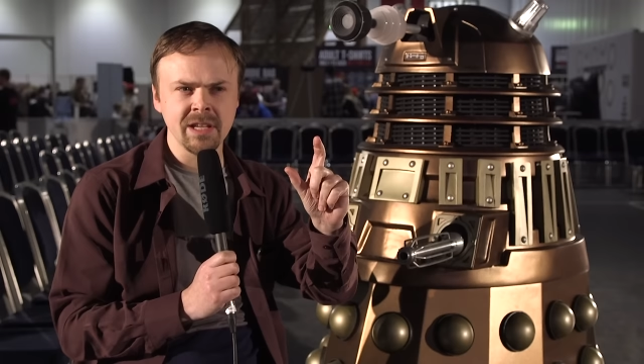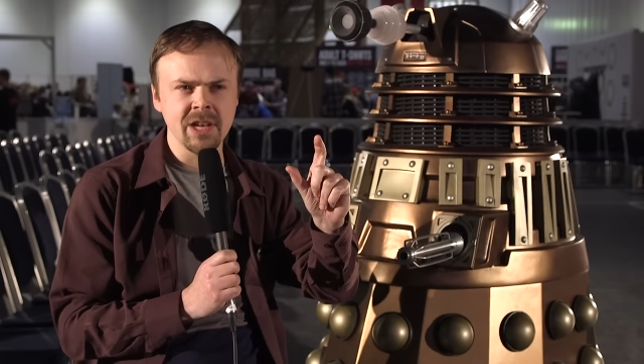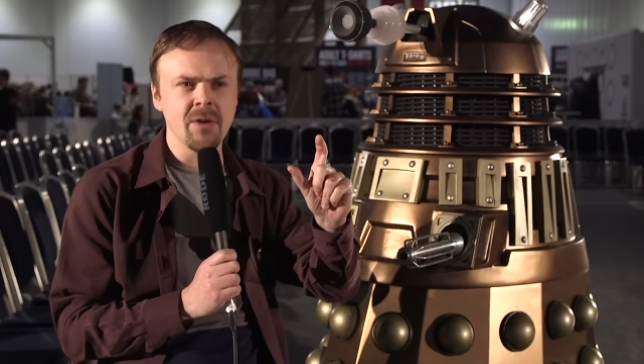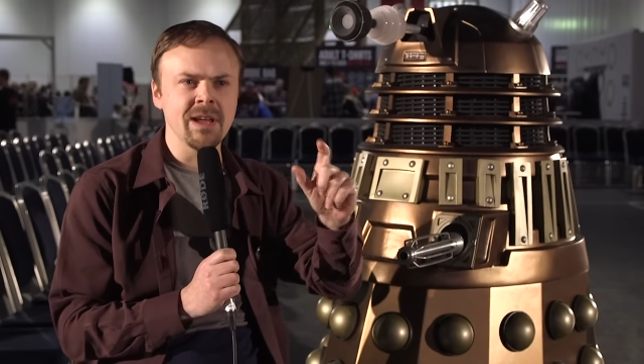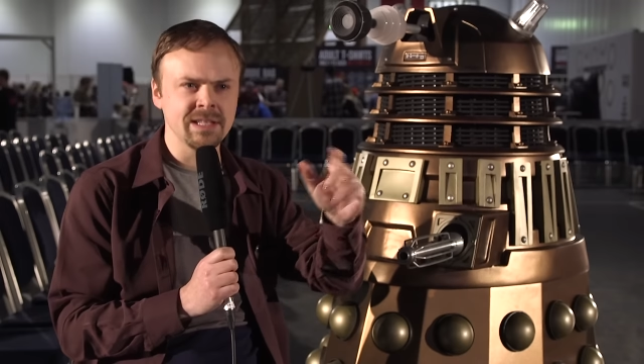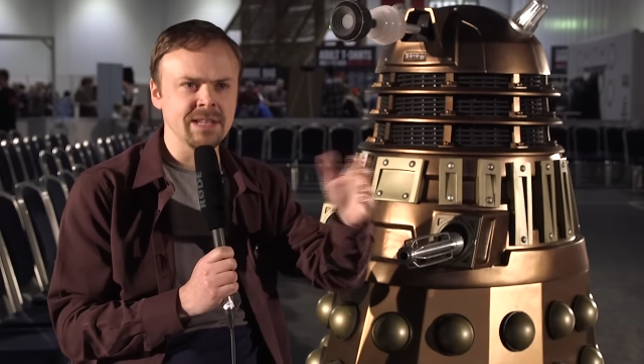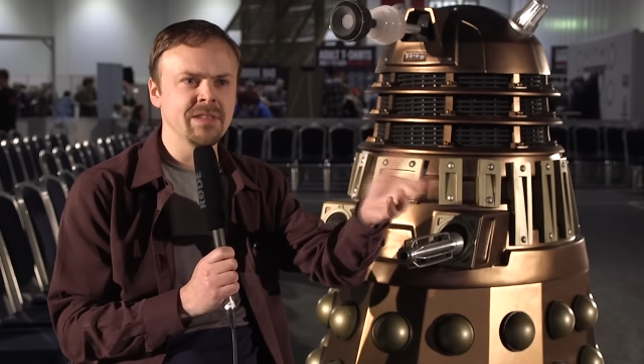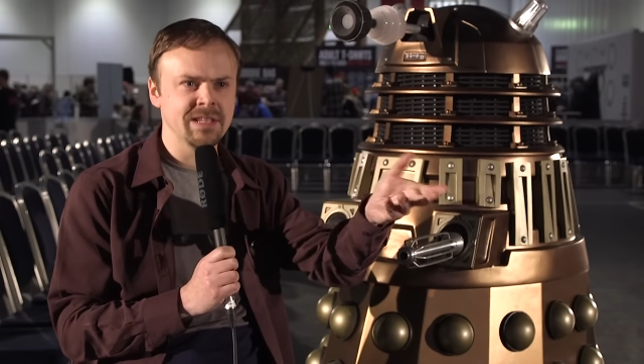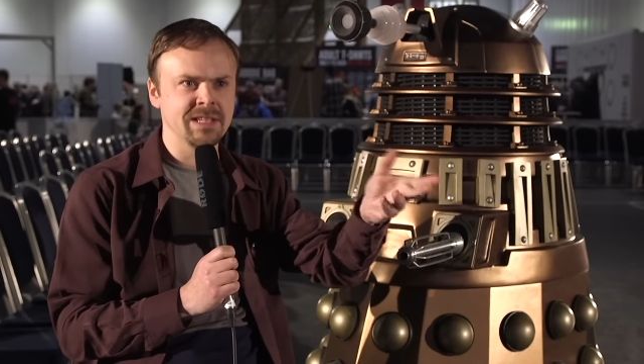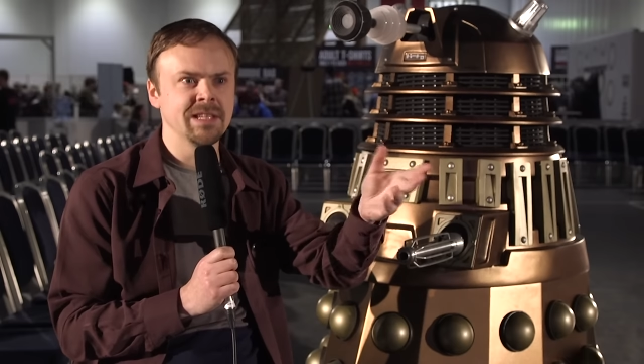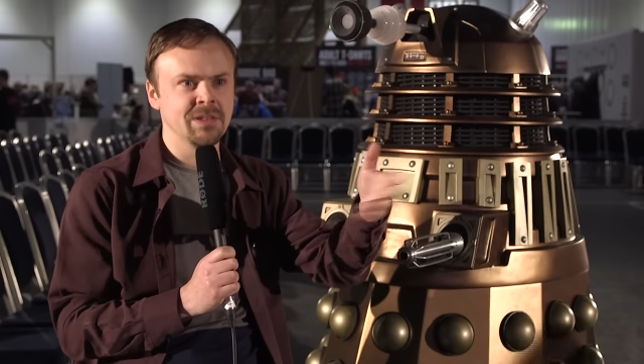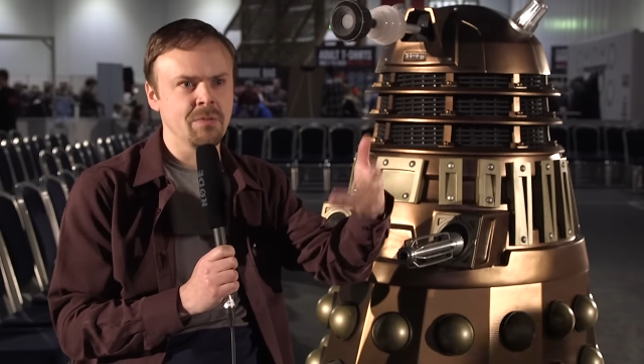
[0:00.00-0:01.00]
You know, as in
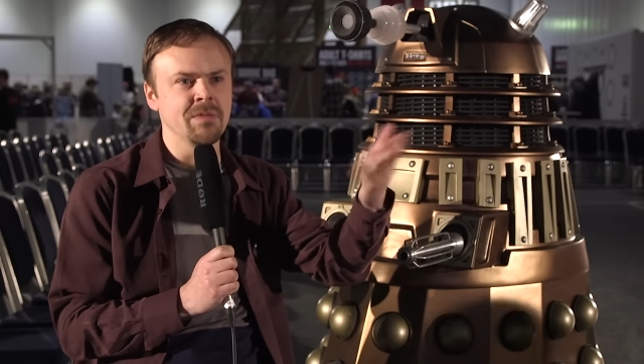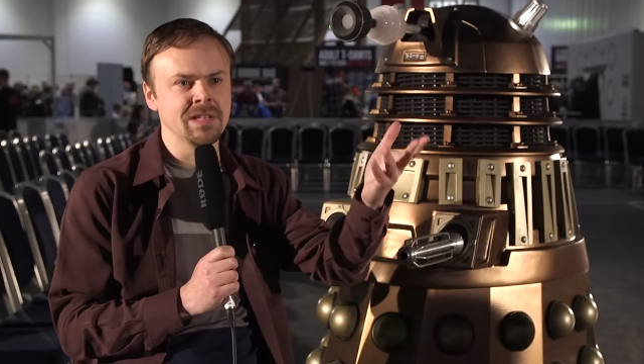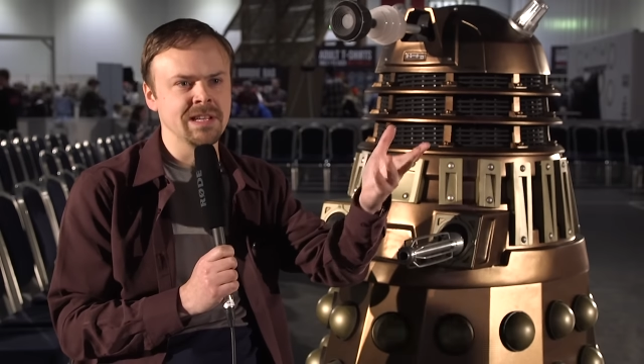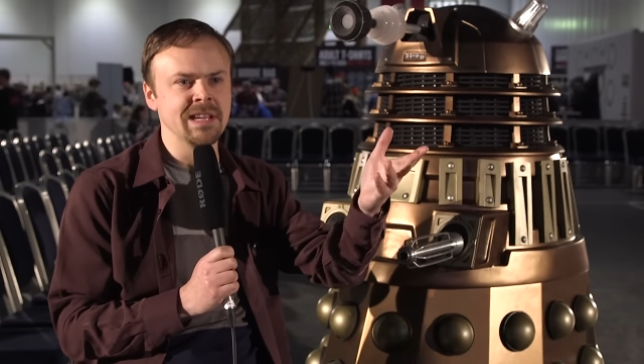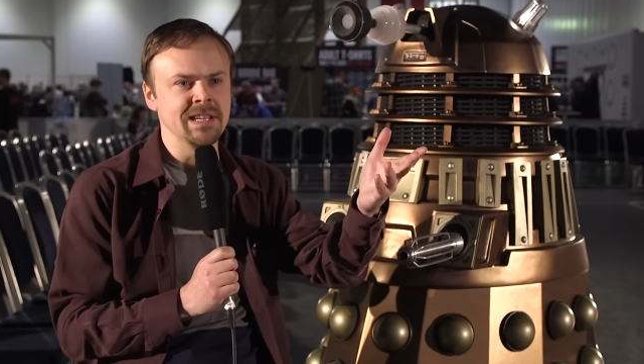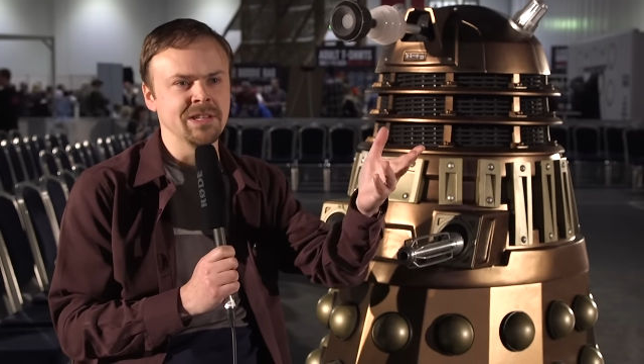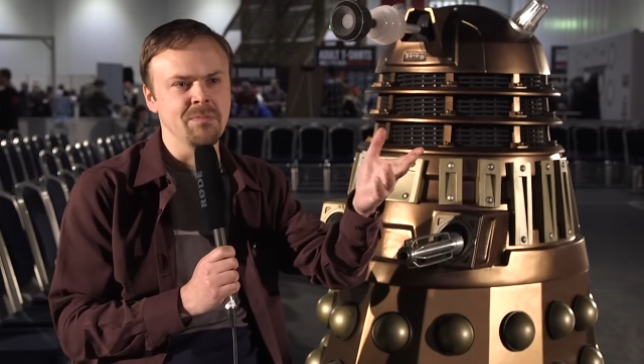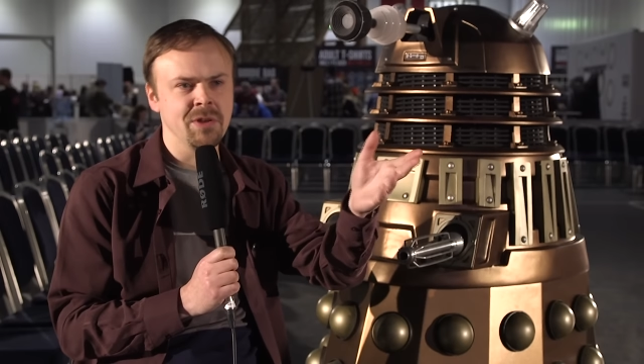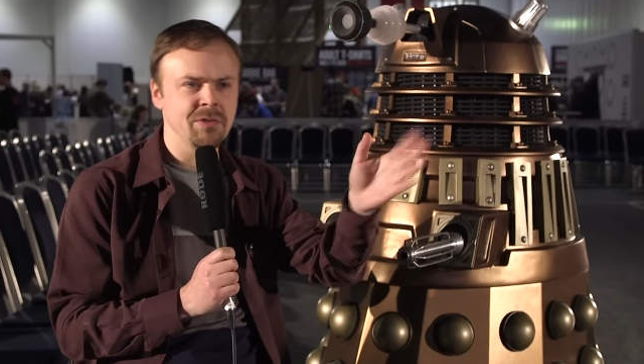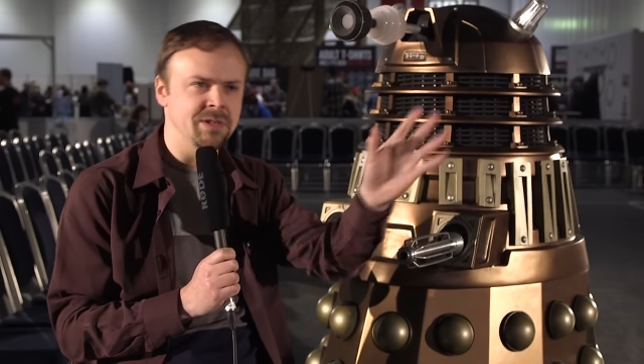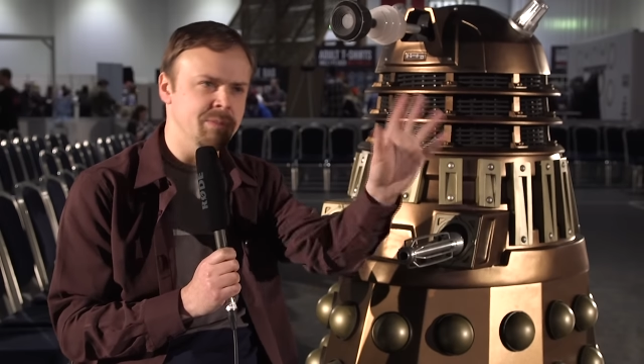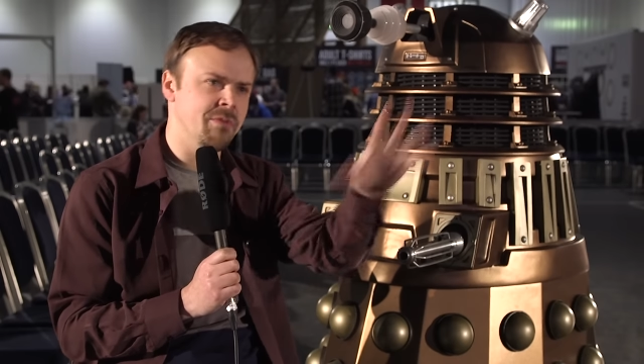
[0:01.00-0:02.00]
this is obviously his
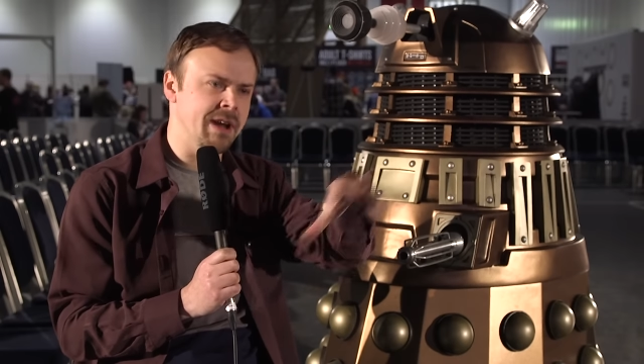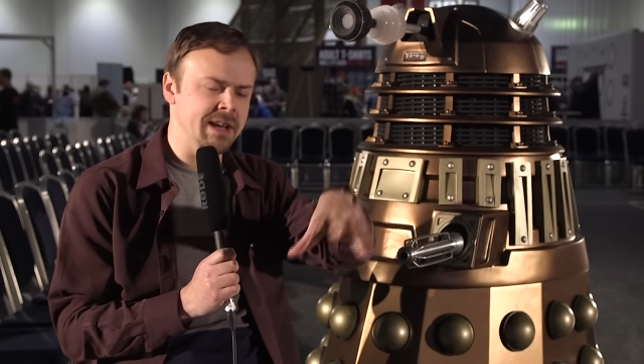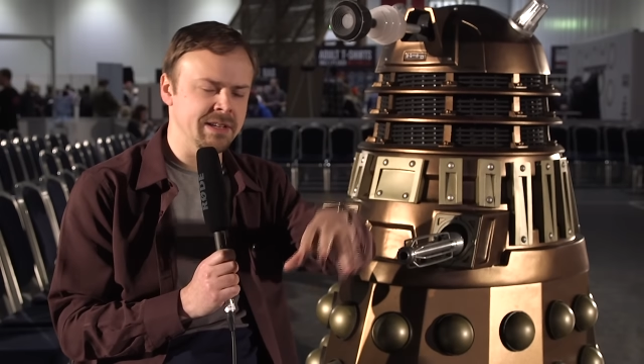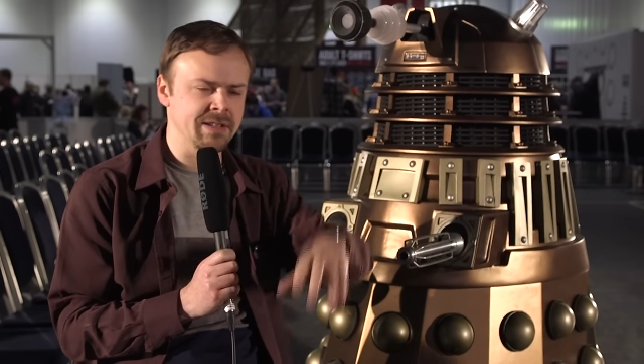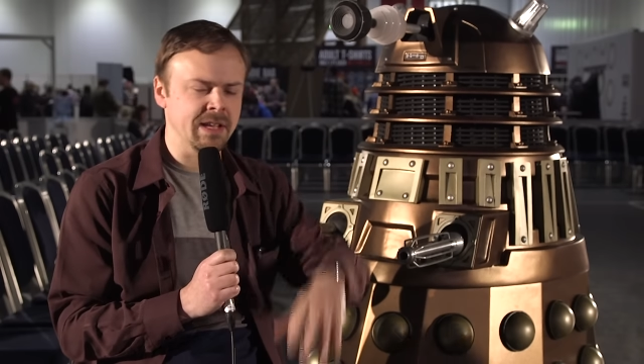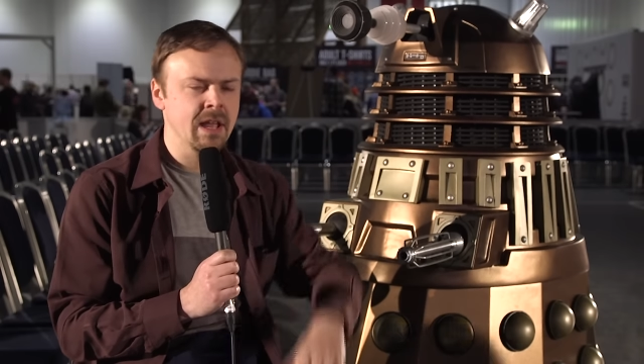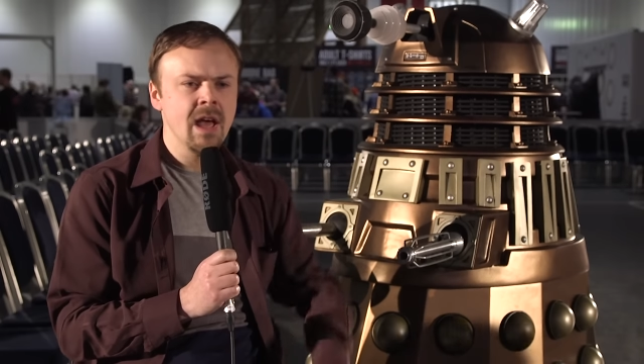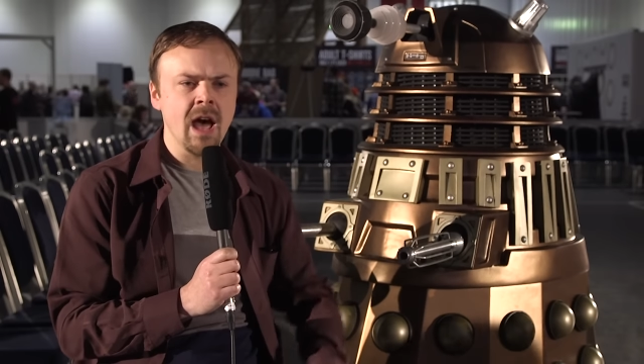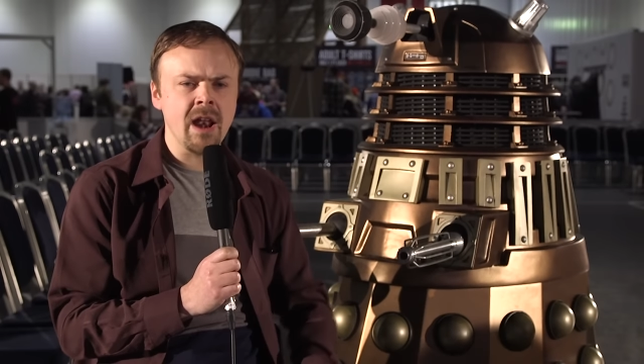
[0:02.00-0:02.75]
computer brain's thing.